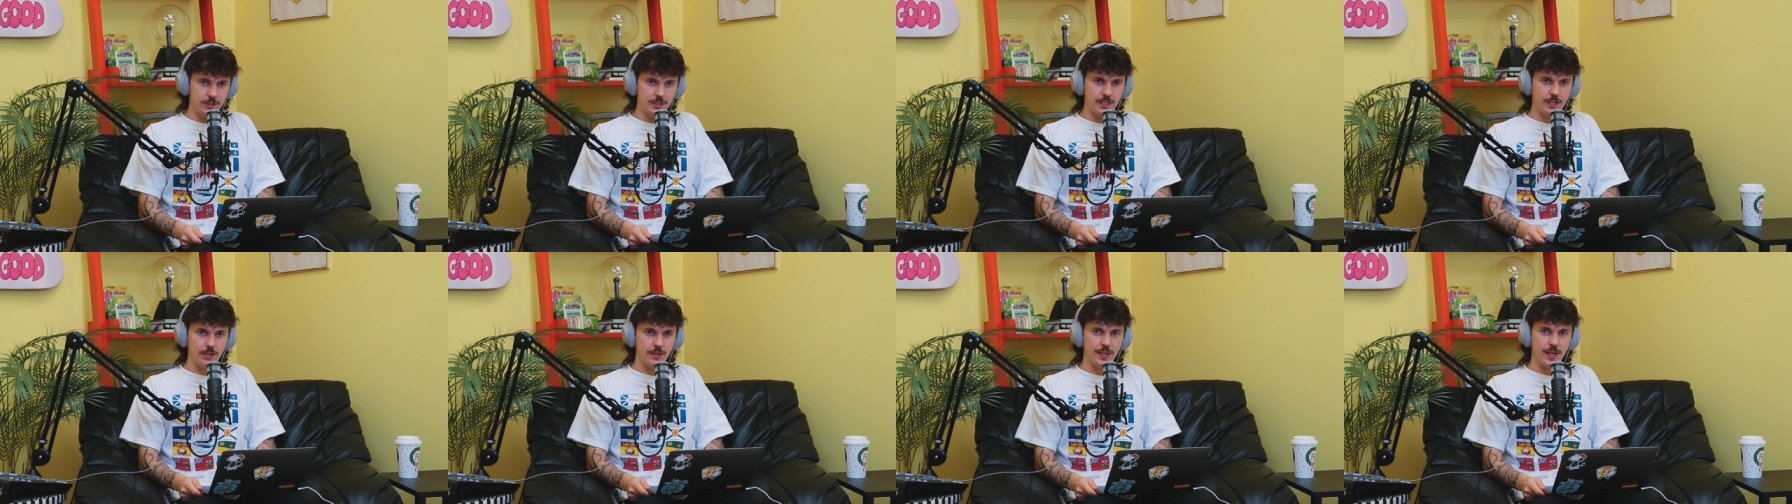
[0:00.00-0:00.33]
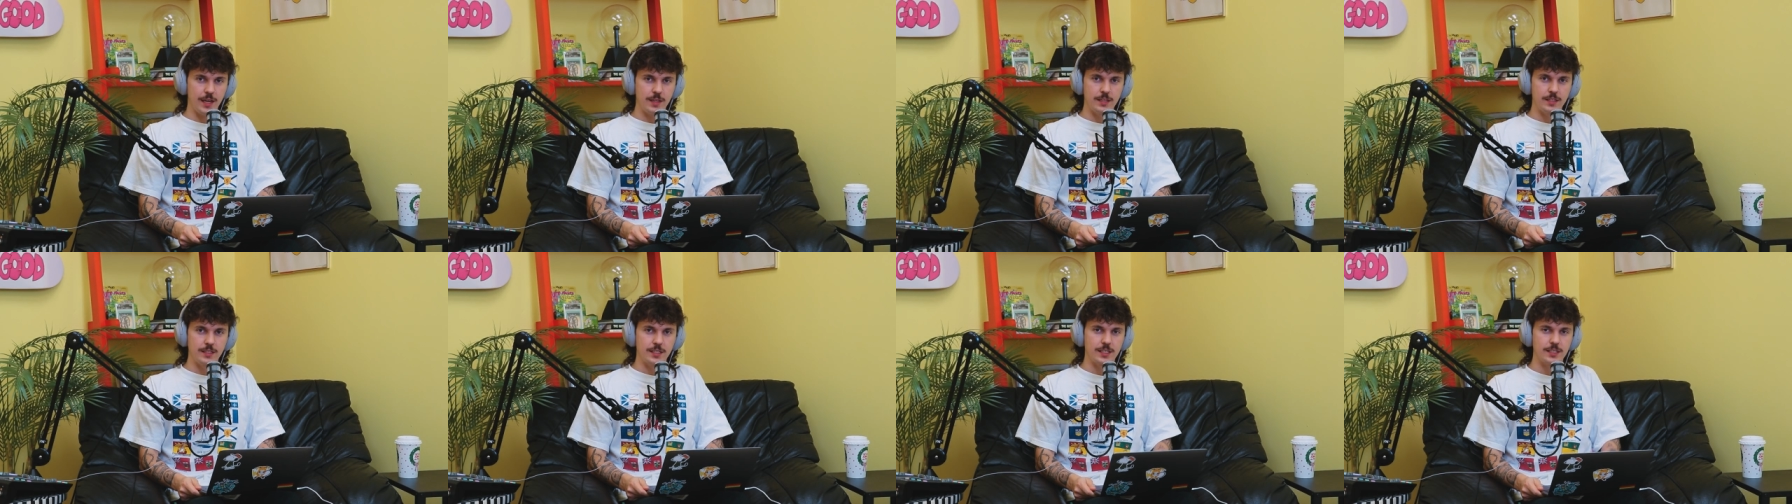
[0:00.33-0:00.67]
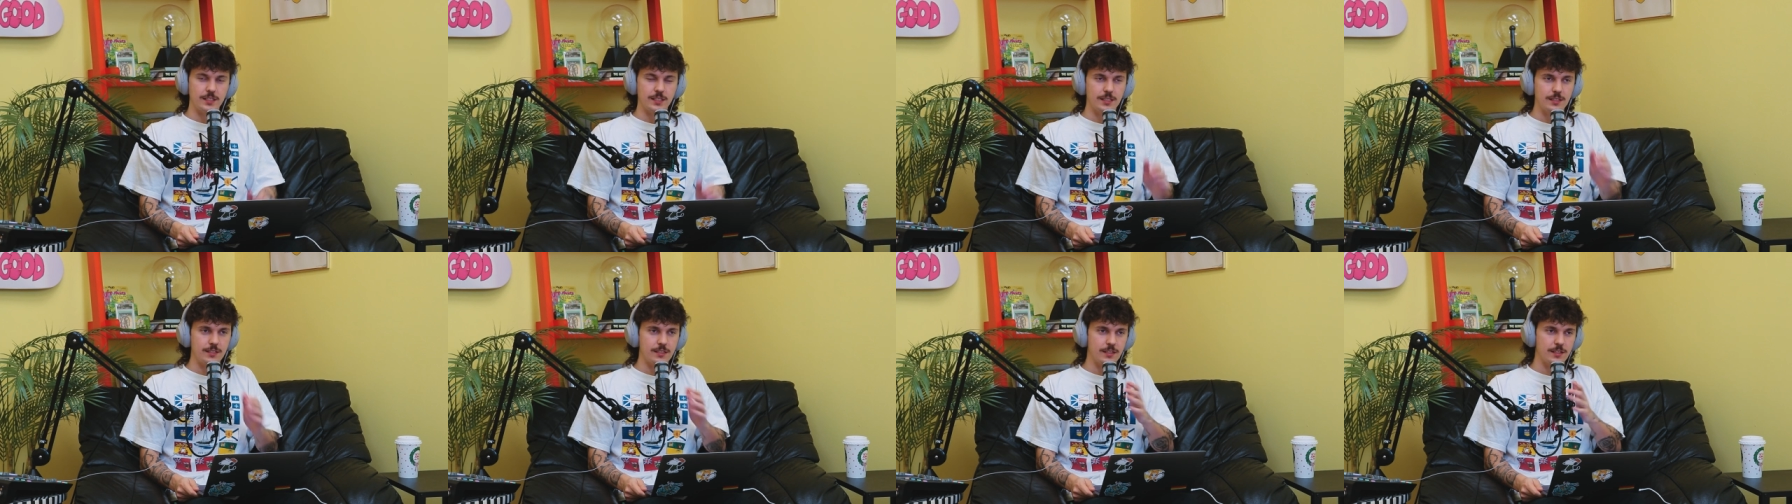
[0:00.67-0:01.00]
just hear that in the
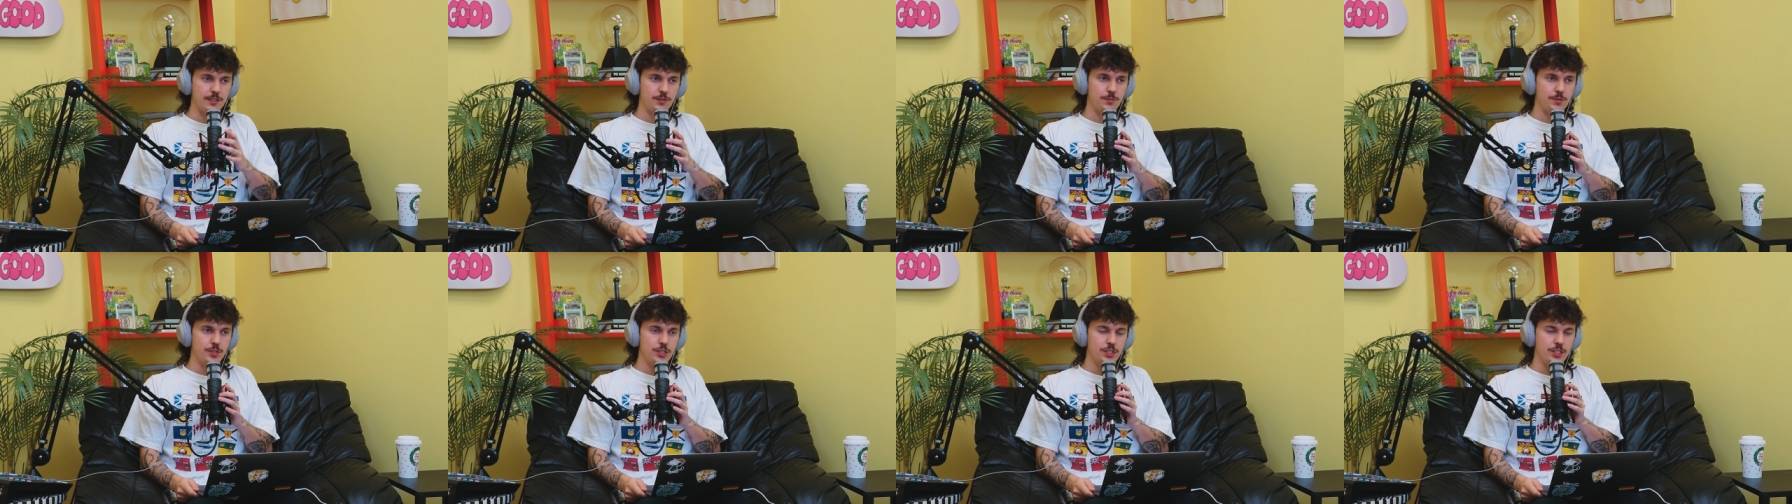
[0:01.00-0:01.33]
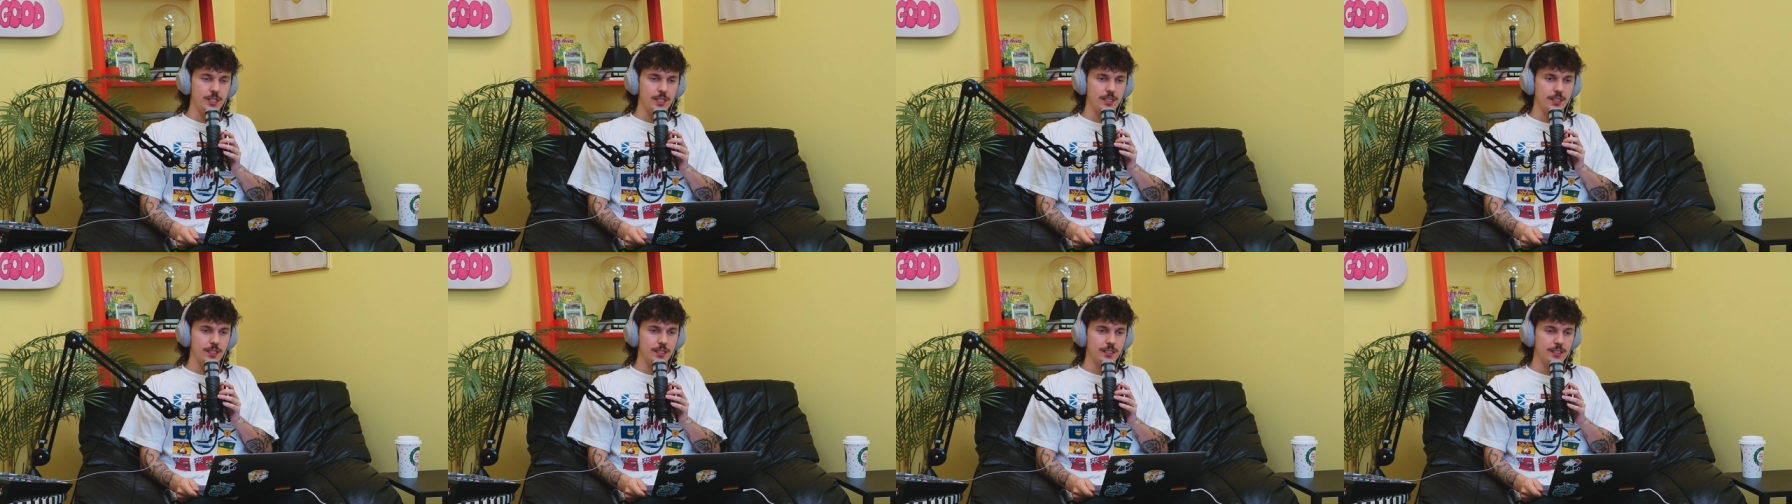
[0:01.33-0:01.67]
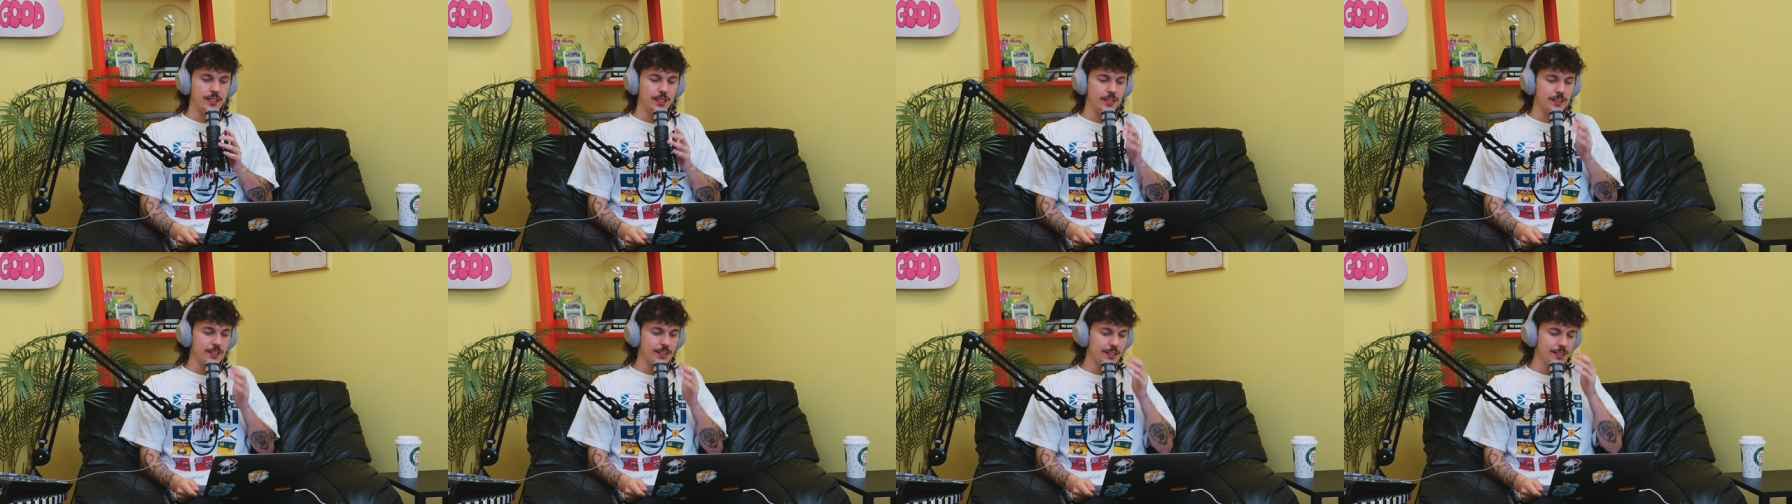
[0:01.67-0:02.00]
distance, and it's Machine Gun
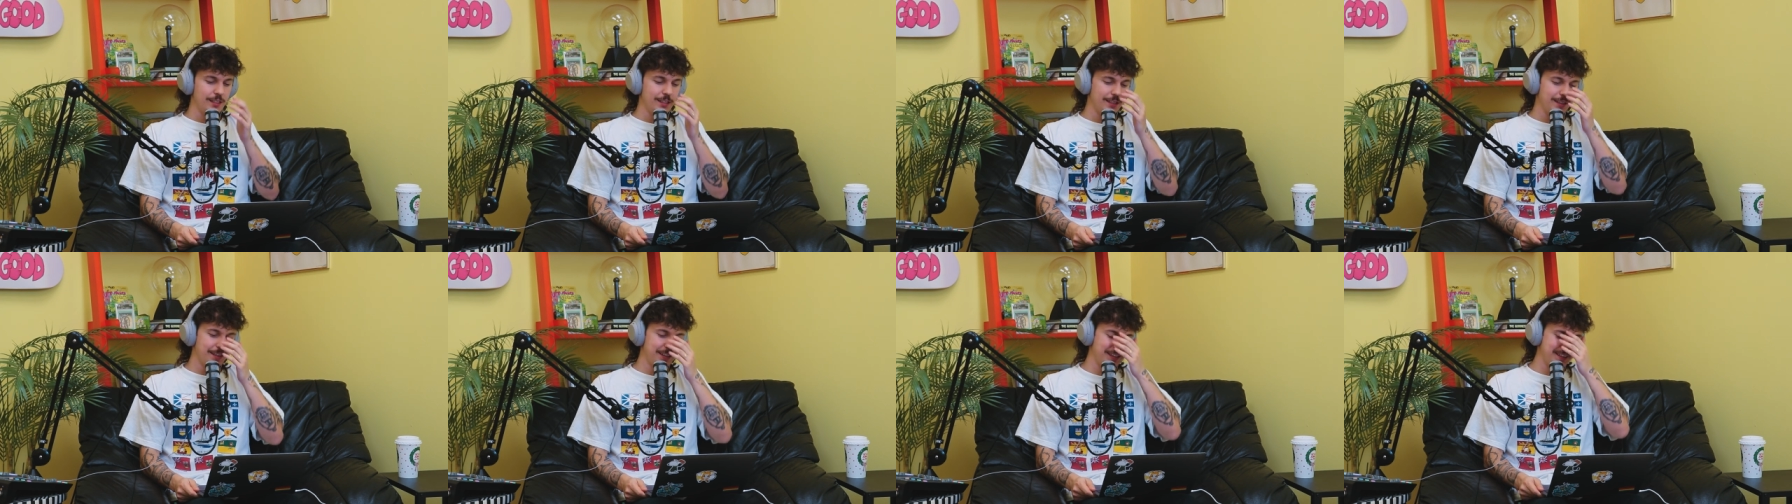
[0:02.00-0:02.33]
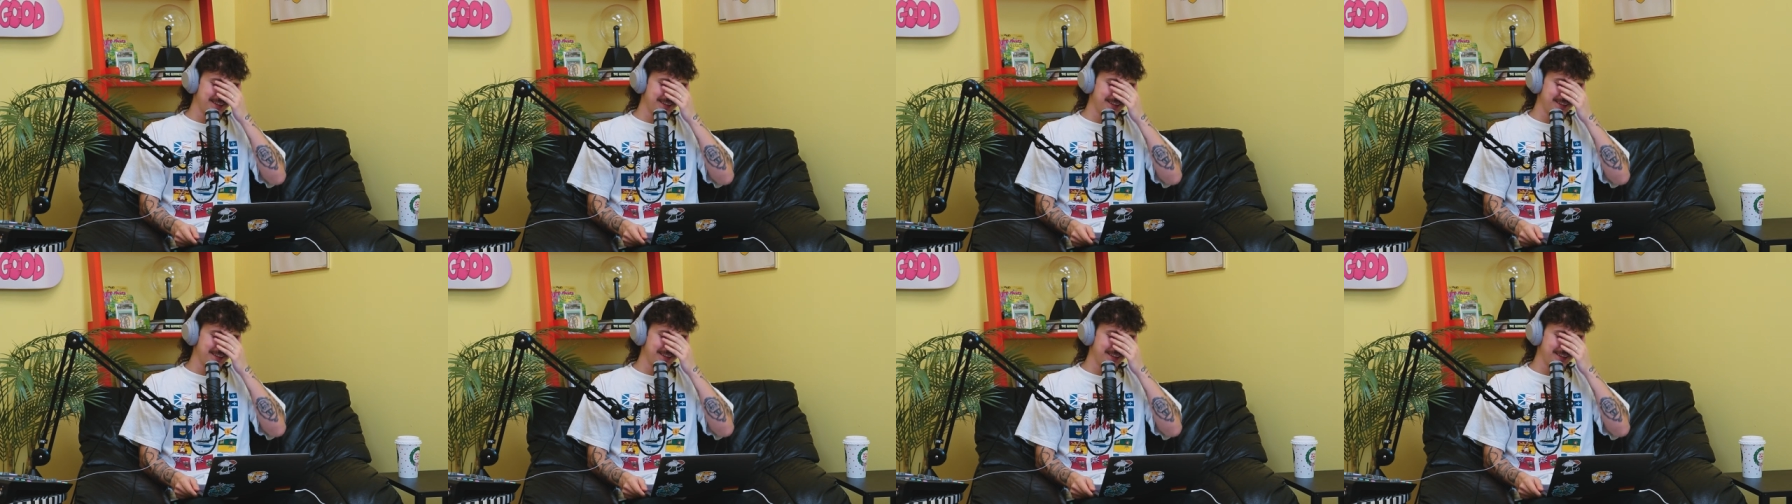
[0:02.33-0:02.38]
Kelly.